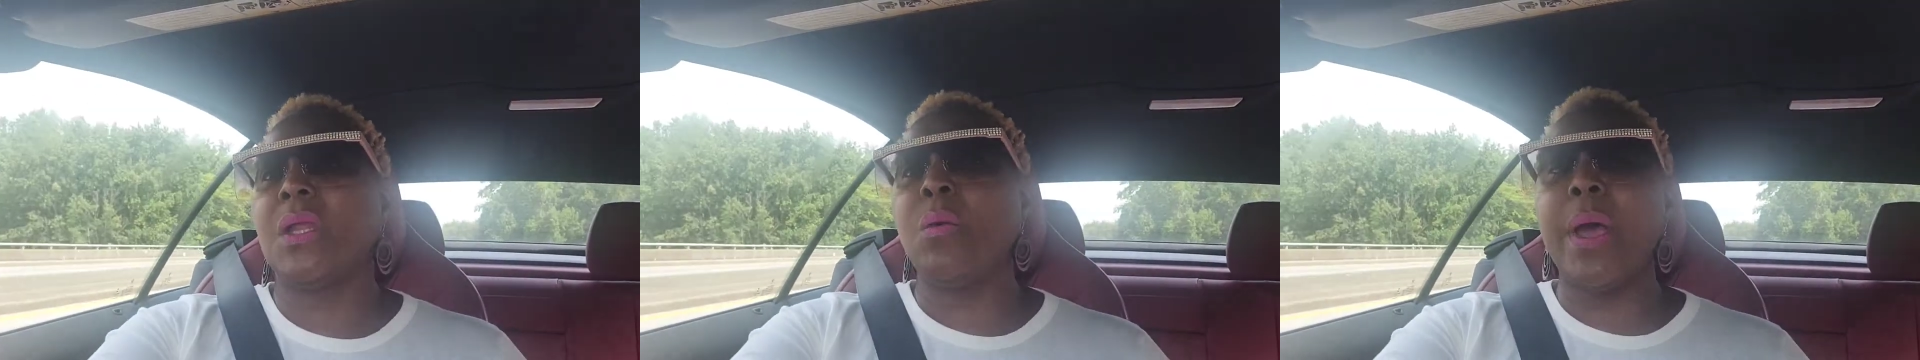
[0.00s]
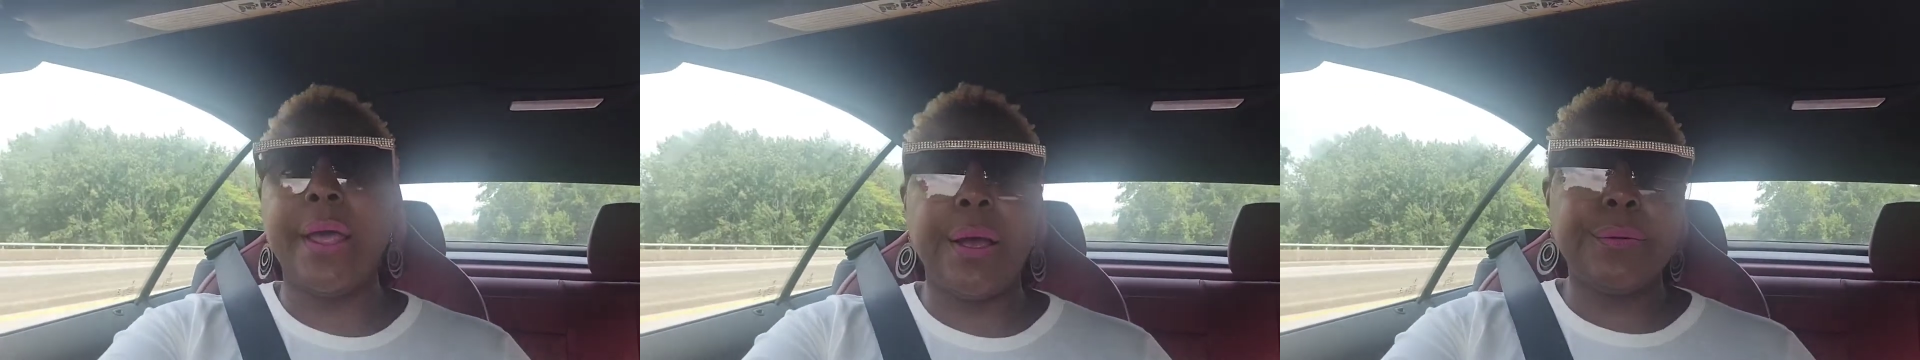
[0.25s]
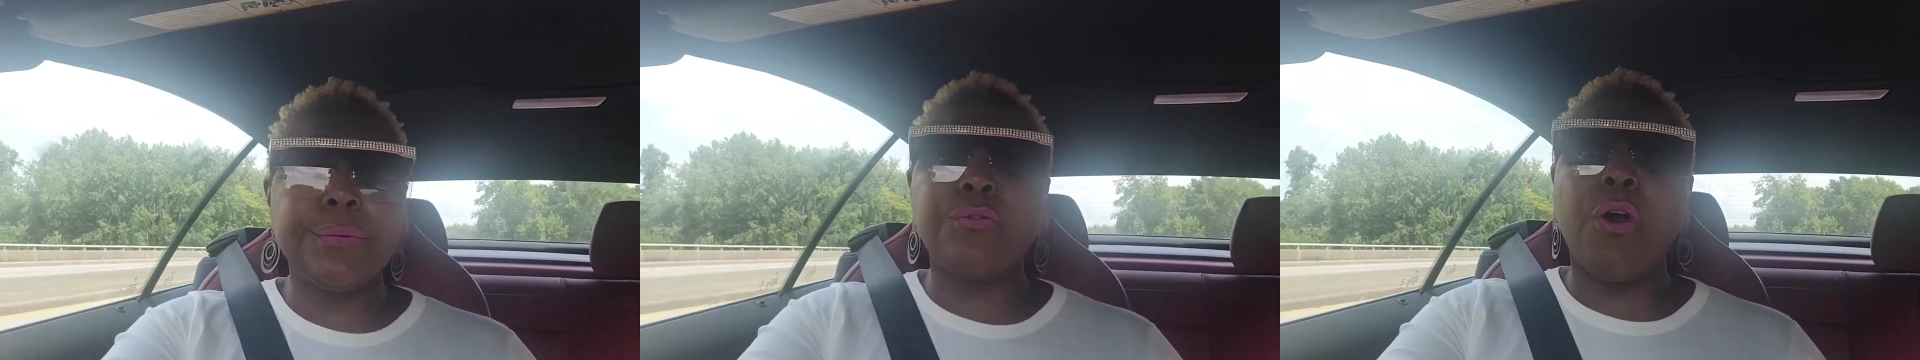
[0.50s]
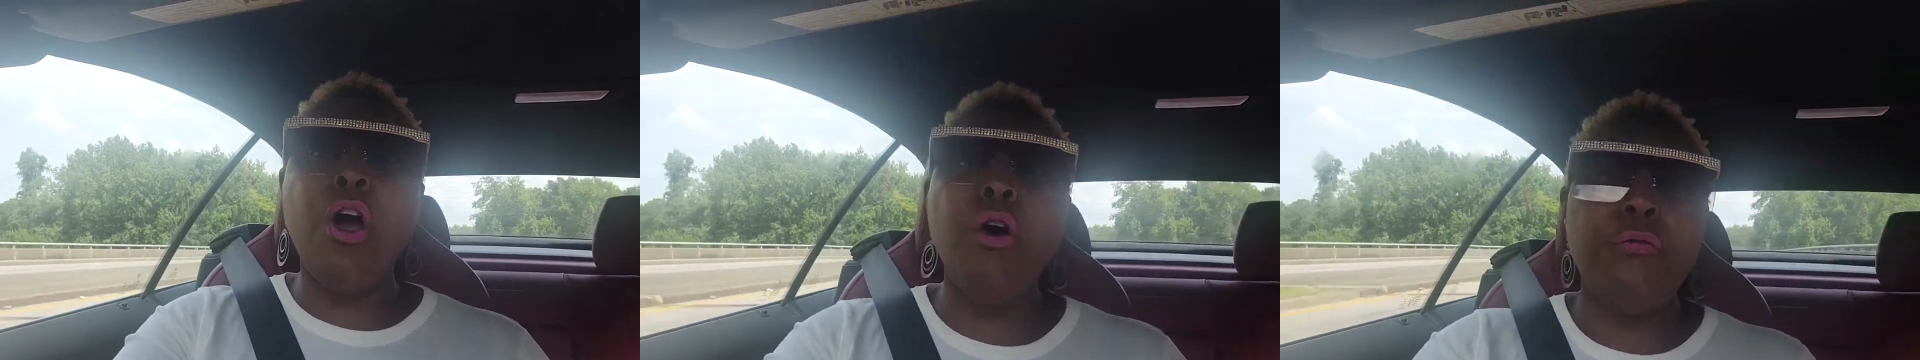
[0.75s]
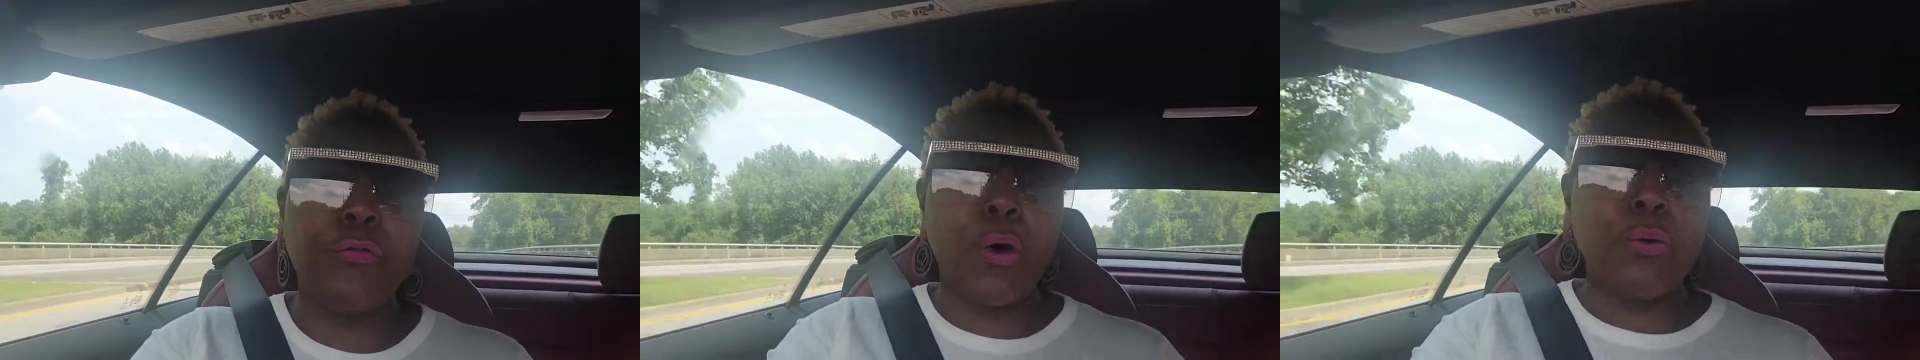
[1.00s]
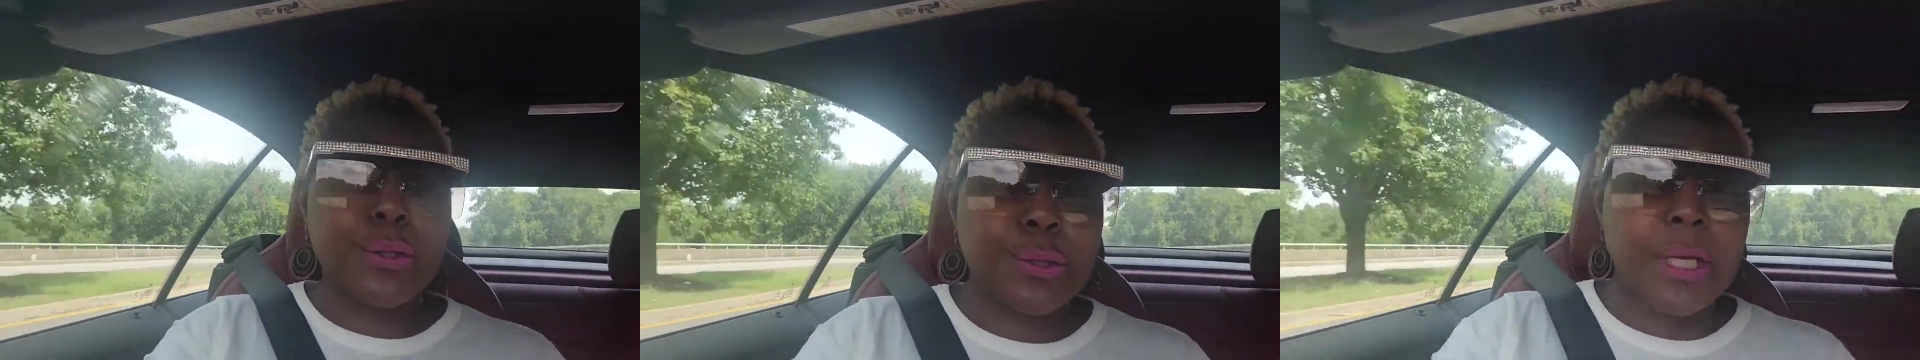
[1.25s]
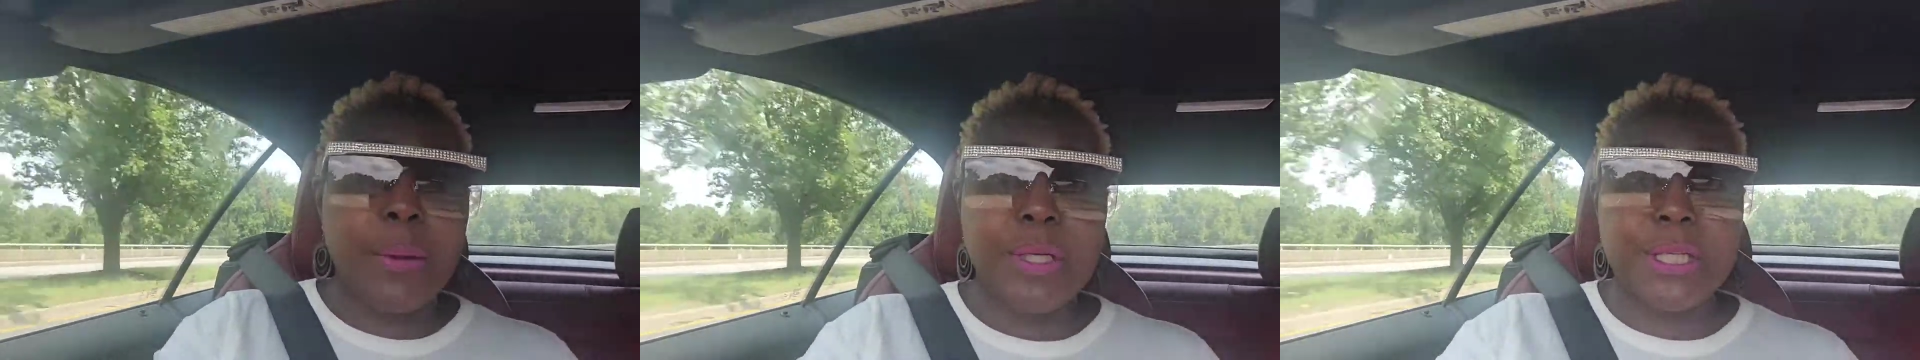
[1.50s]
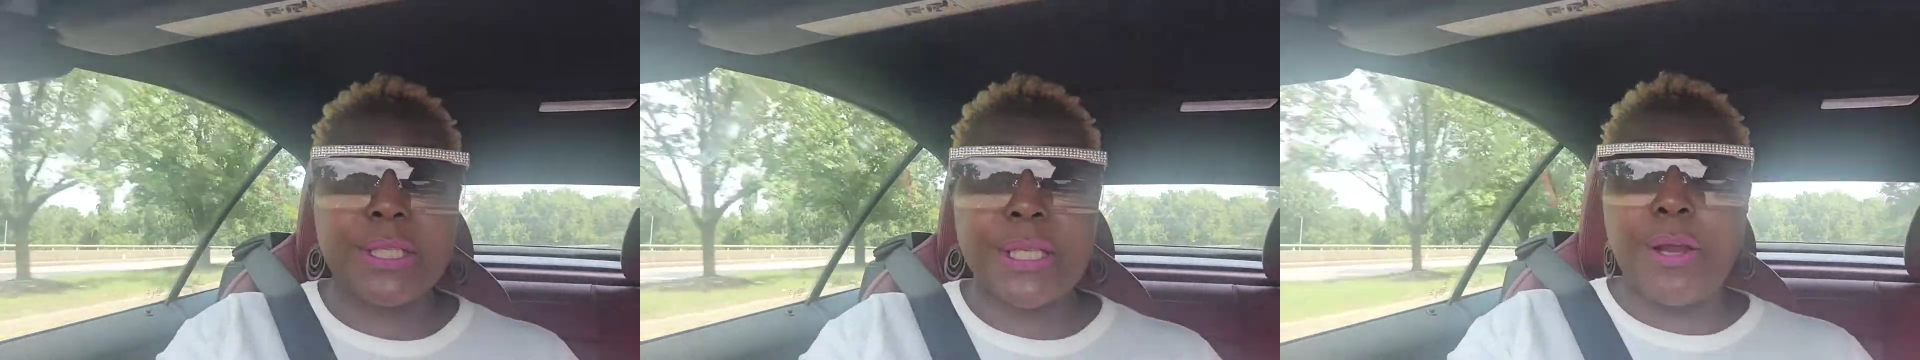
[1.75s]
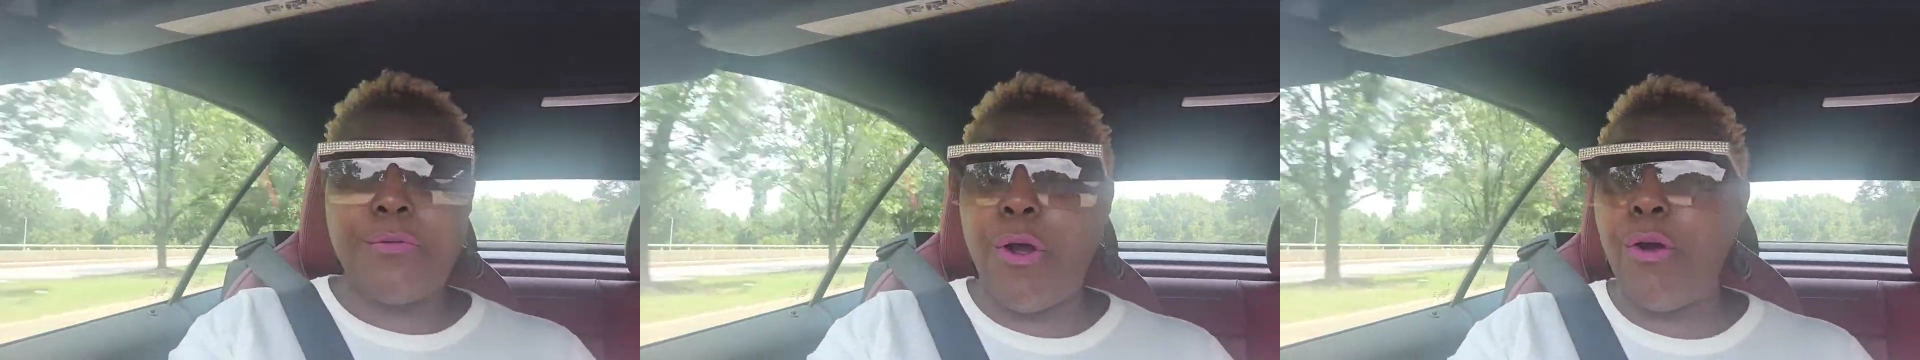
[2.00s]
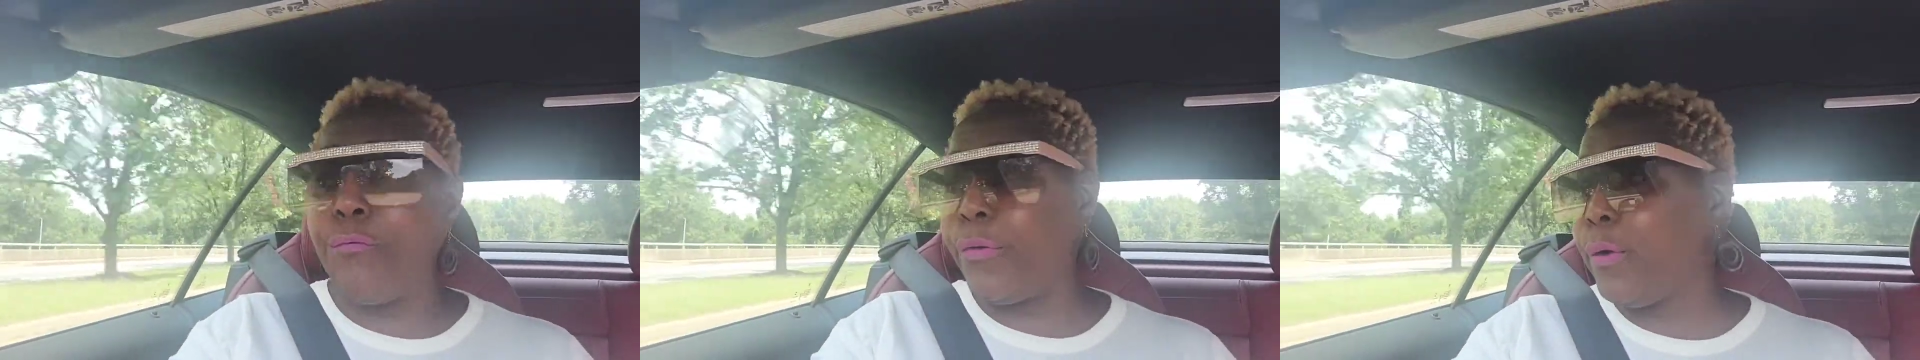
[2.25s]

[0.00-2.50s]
Well, grown folks, let me just say grown